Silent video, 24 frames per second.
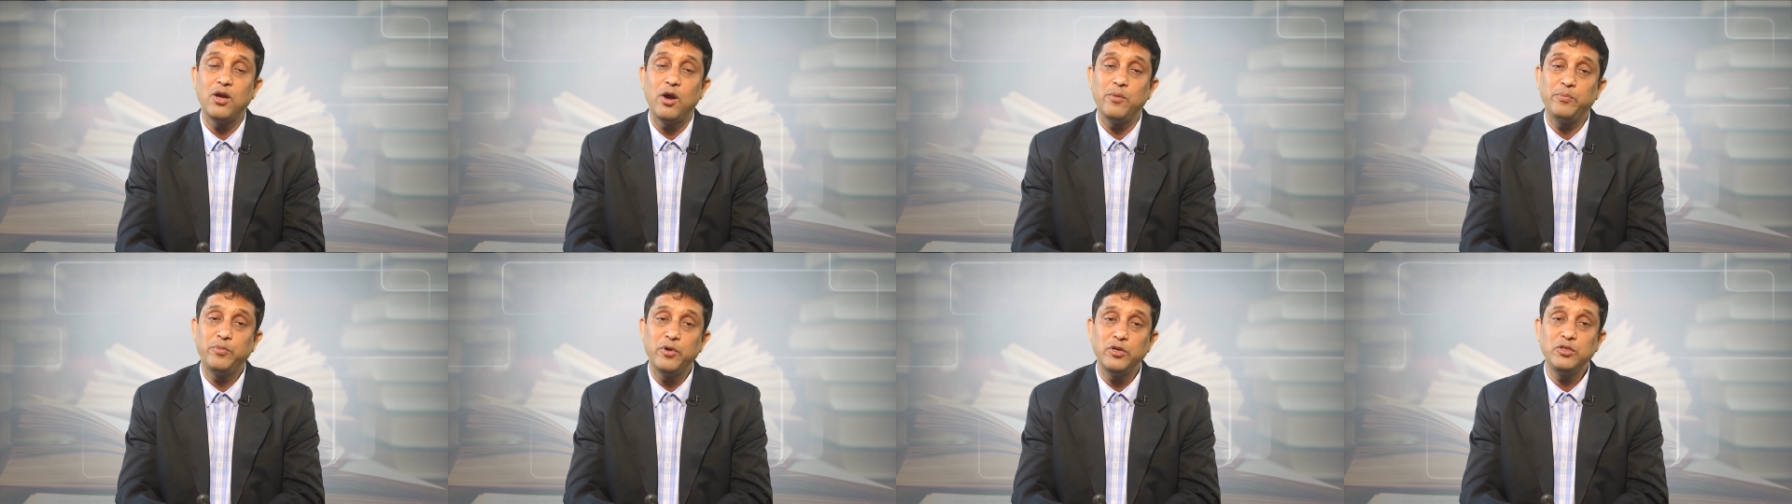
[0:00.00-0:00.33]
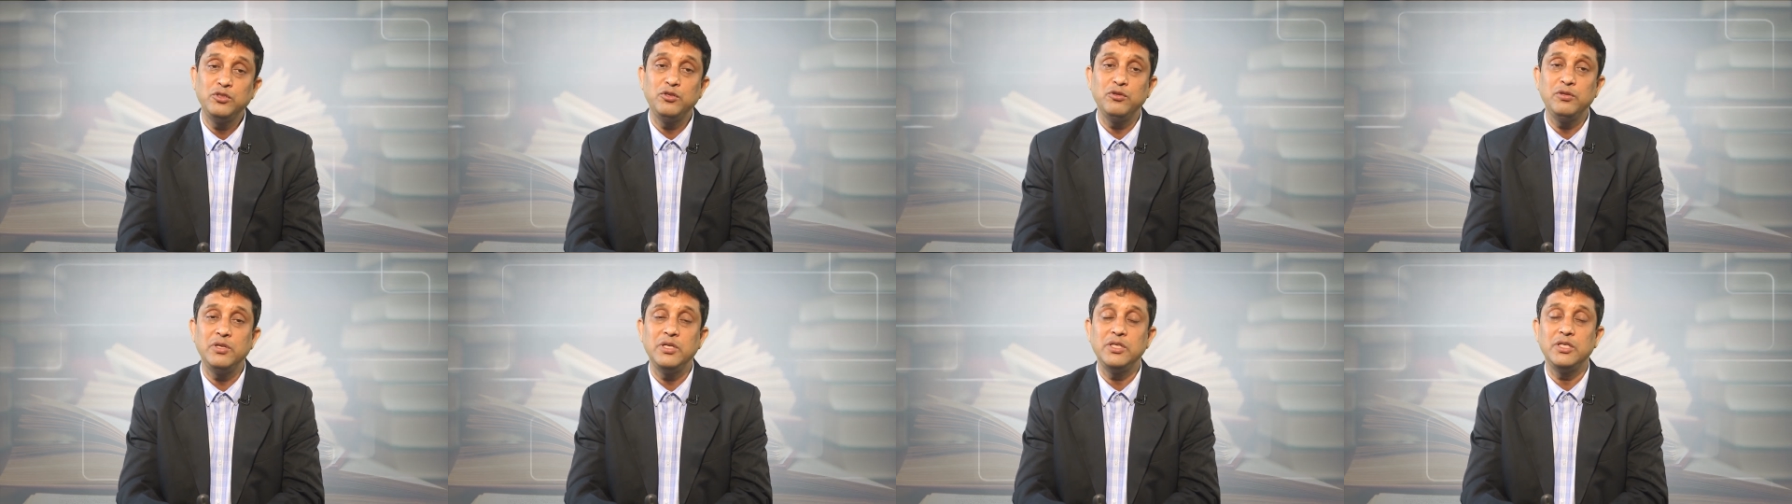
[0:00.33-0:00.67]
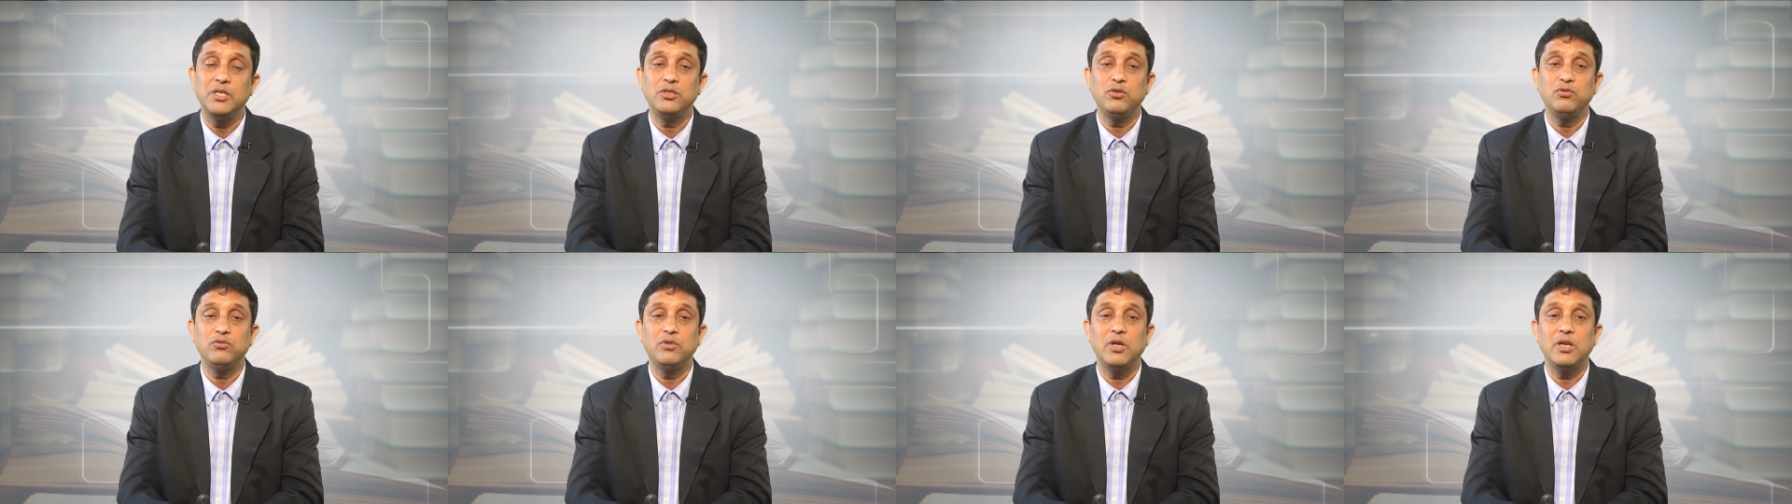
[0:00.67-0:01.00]

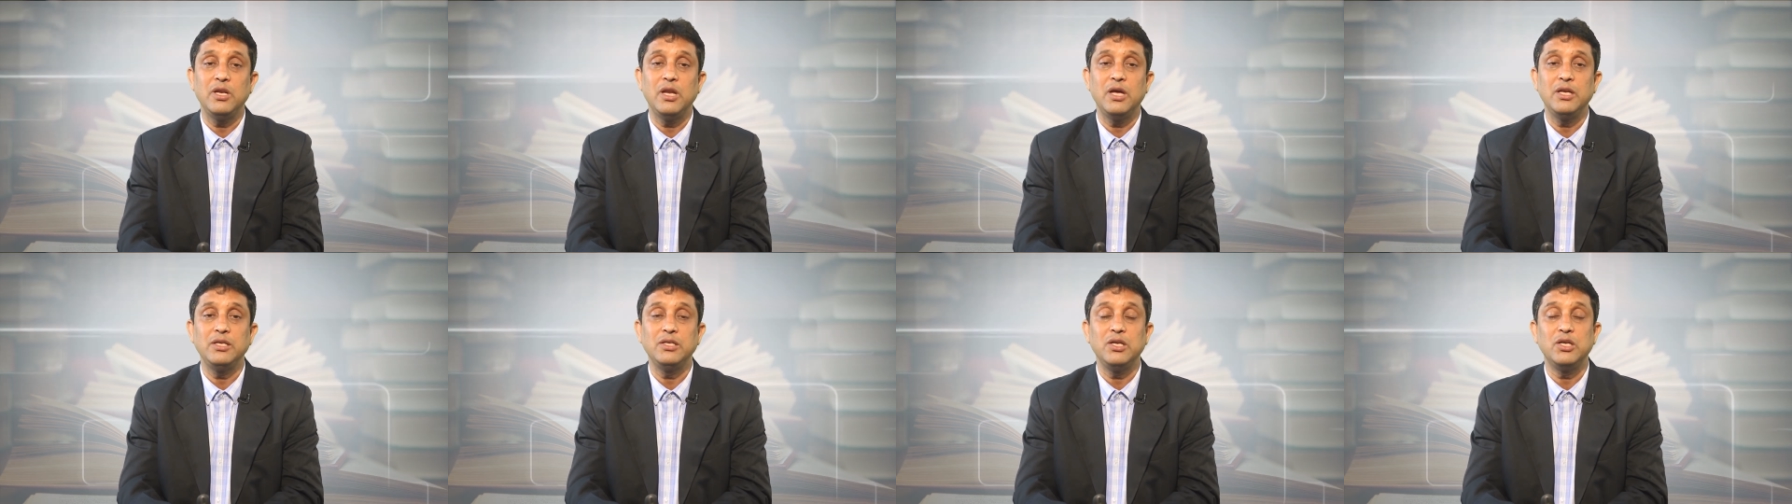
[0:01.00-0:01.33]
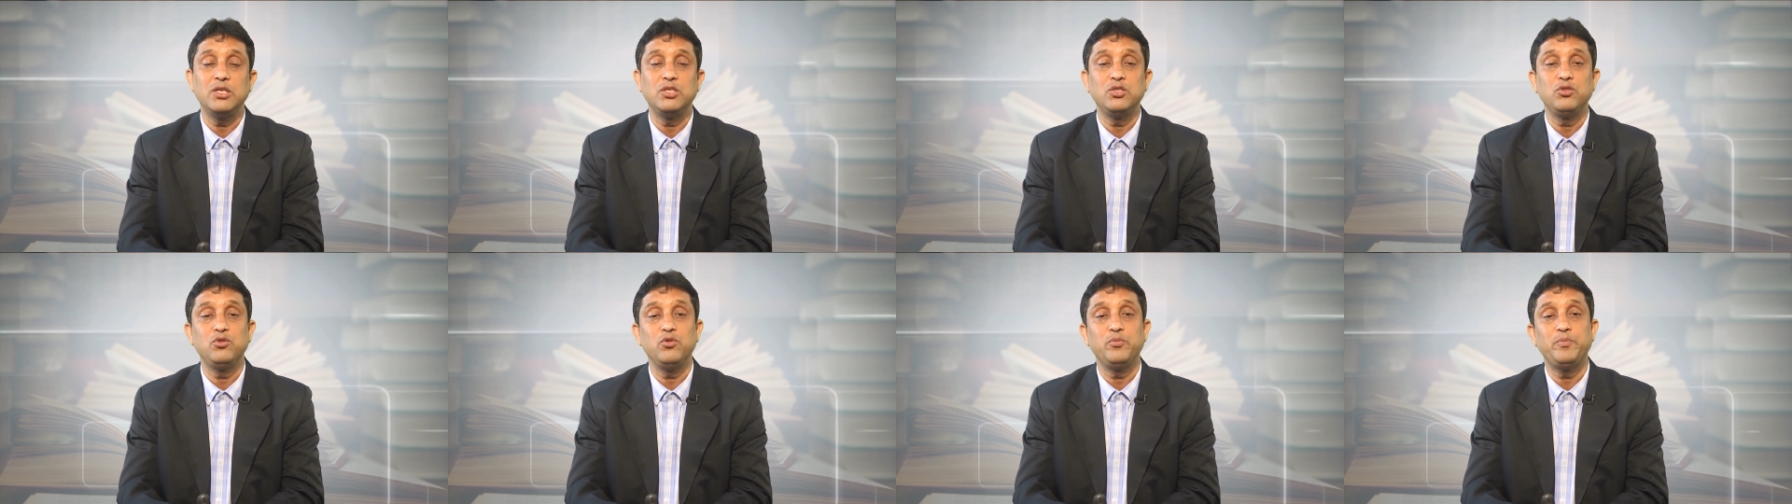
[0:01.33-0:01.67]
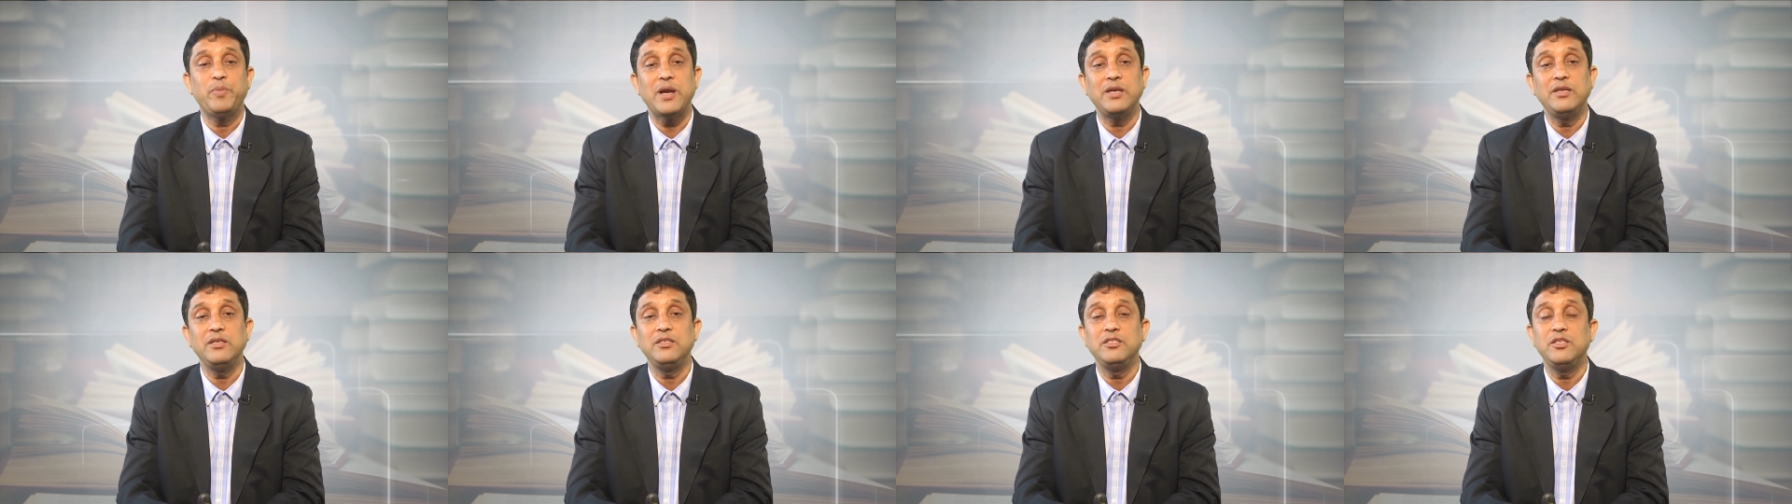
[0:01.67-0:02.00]
opportunity to the learners to
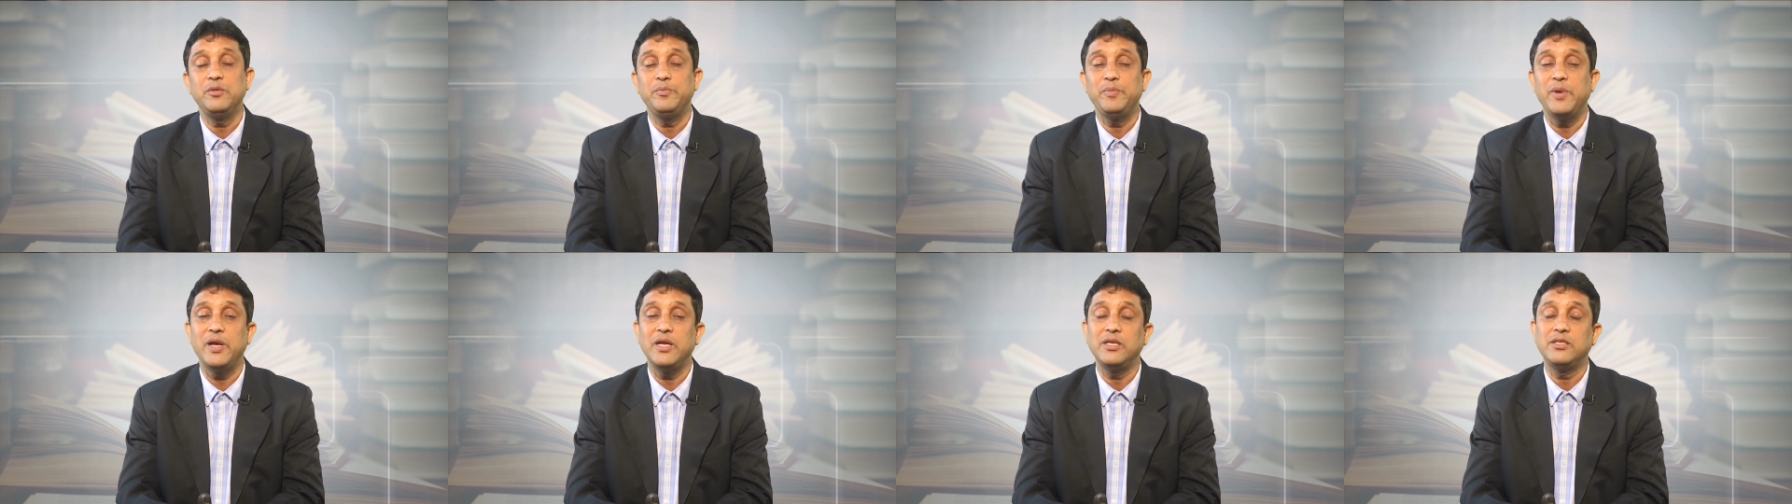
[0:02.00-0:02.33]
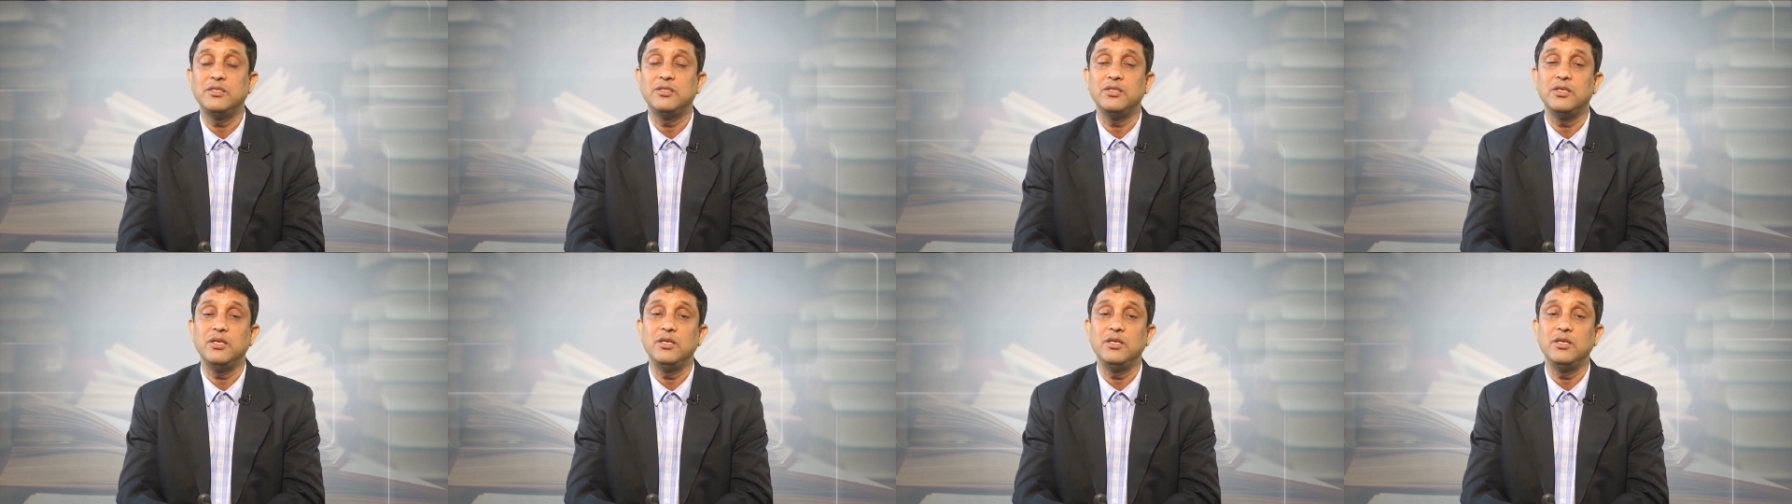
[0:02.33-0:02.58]
participate